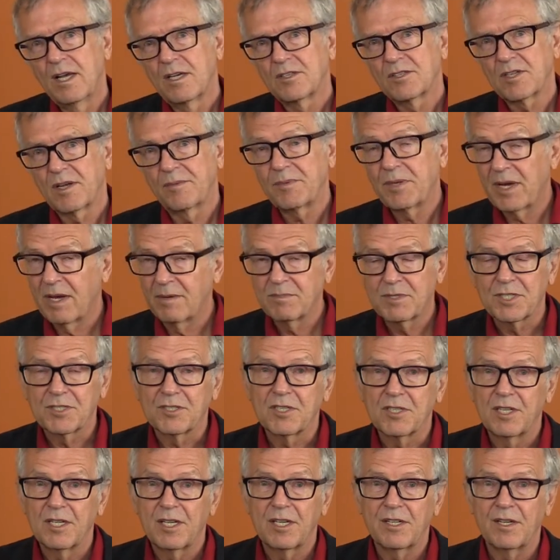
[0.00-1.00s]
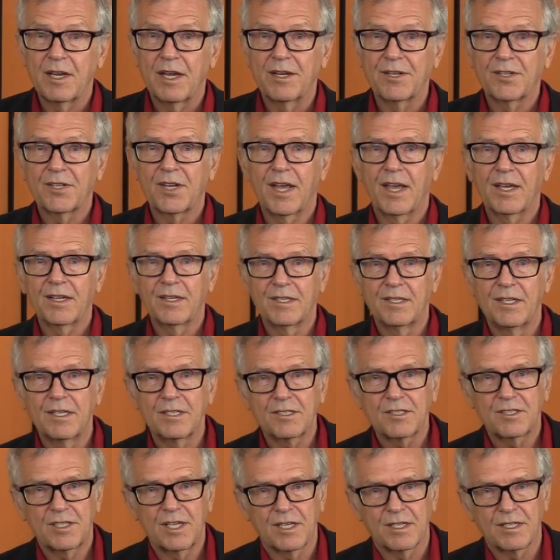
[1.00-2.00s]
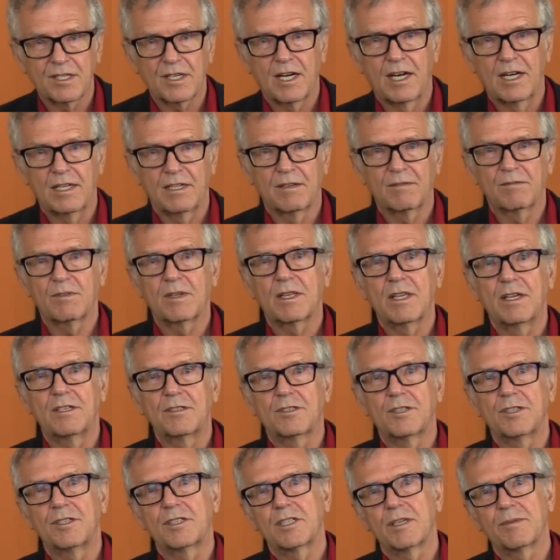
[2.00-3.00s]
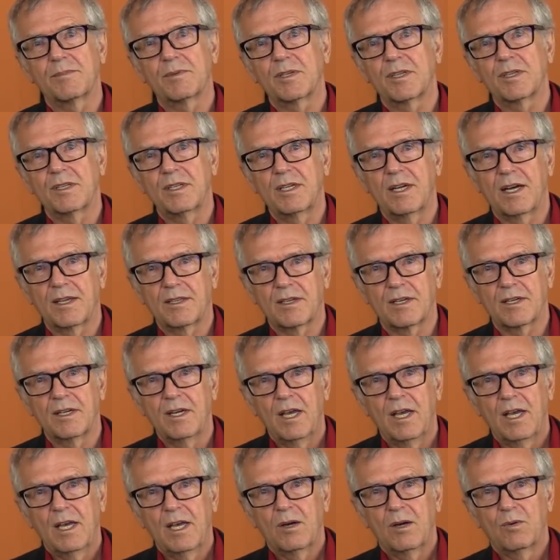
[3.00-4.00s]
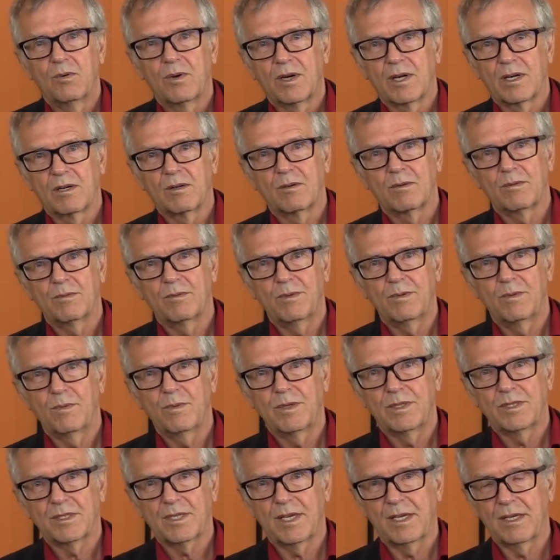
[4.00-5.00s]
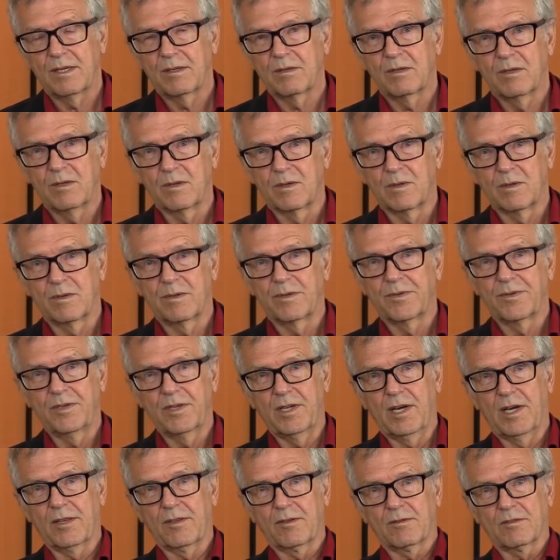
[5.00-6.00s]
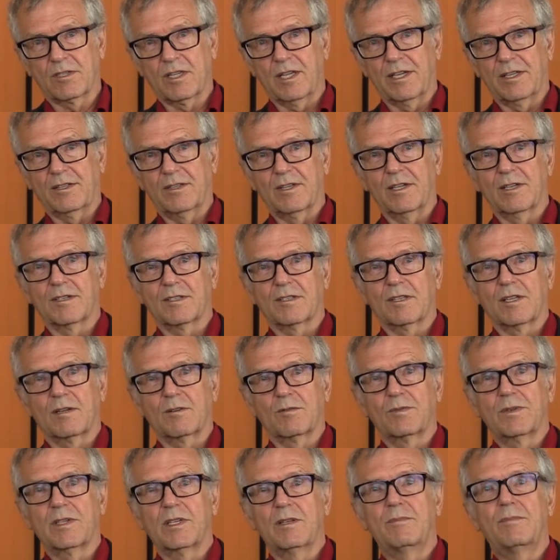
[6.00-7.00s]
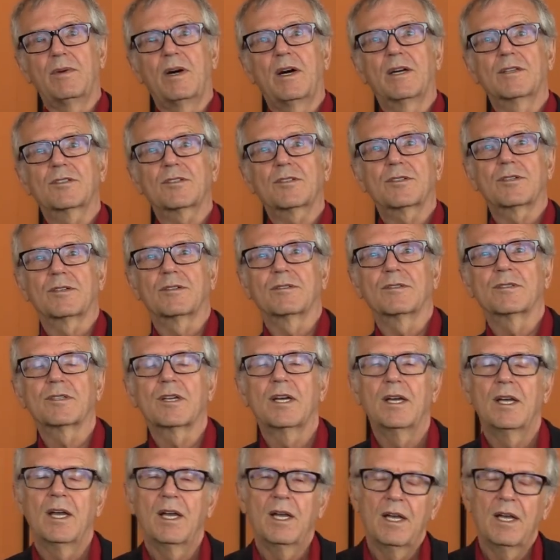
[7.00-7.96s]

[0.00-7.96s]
Sometimes it's an antagonistic kind of relationship to the other where we say, oh, the other's like this, they're real monsters.